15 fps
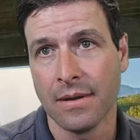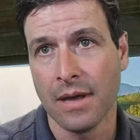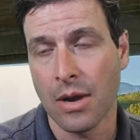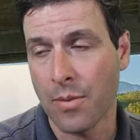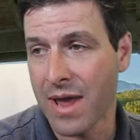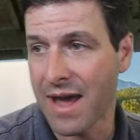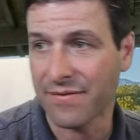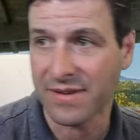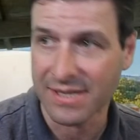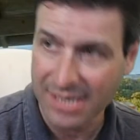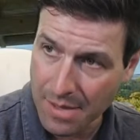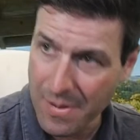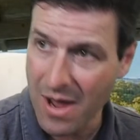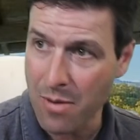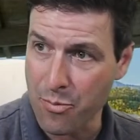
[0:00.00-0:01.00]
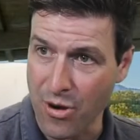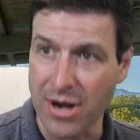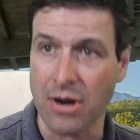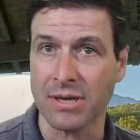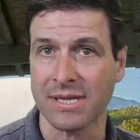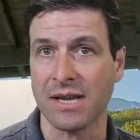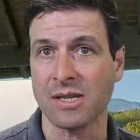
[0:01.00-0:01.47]
And we have to somehow bring
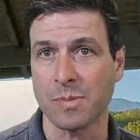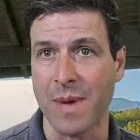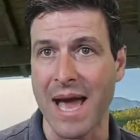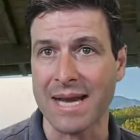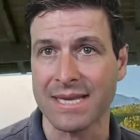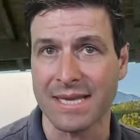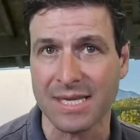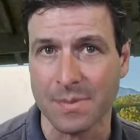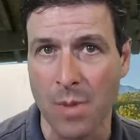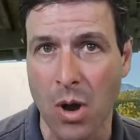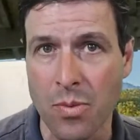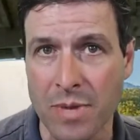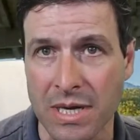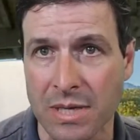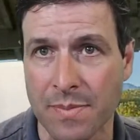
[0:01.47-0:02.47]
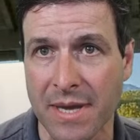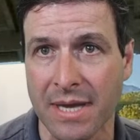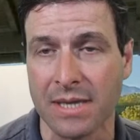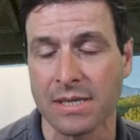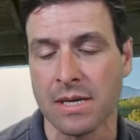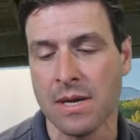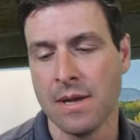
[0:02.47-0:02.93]
ourselves back to this moment
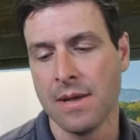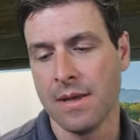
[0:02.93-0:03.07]
because